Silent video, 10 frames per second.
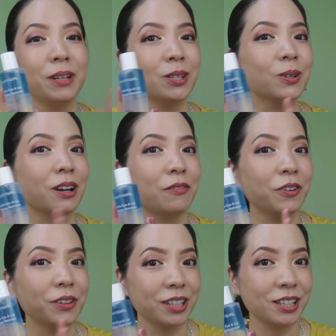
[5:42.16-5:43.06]
please look out
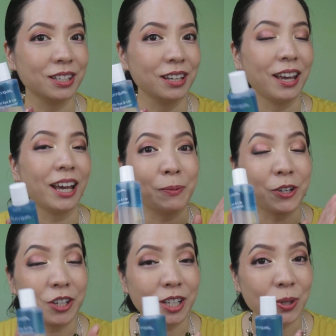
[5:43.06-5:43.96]
for this.
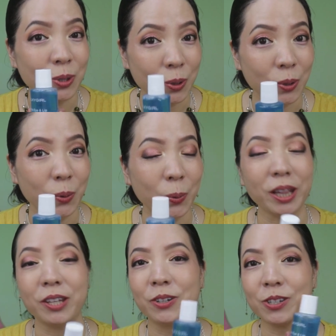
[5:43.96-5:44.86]
Especially so
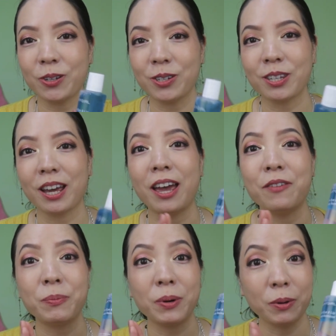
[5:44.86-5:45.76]
when the drugstores are
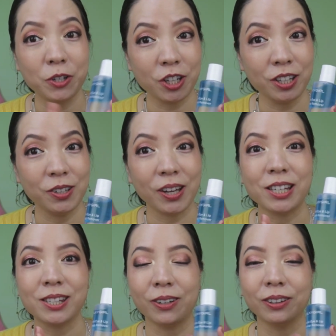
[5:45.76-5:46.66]
having promotion, you
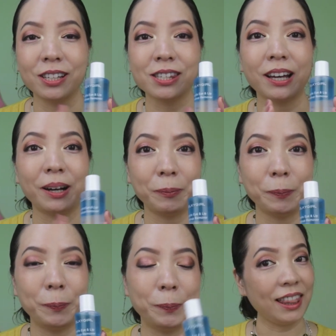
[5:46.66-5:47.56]
can stock this up.
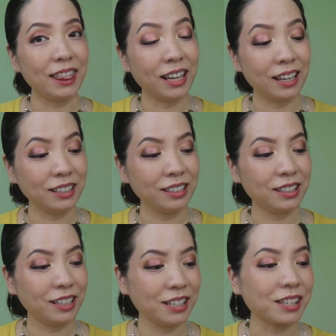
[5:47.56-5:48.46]
Another
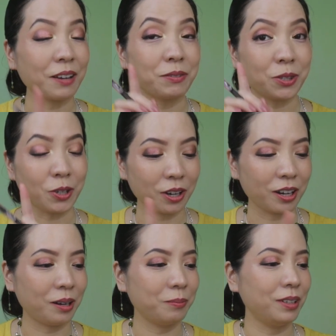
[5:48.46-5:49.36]
things I've
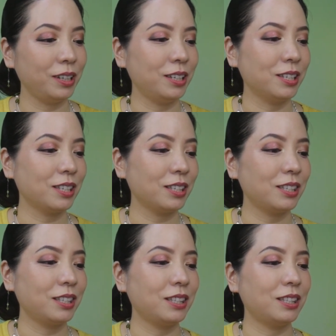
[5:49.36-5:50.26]
stocked up is
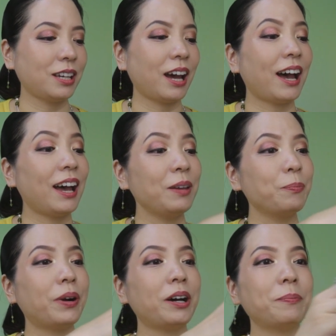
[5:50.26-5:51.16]
the
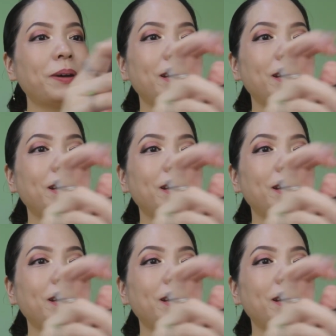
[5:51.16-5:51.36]
eyebrow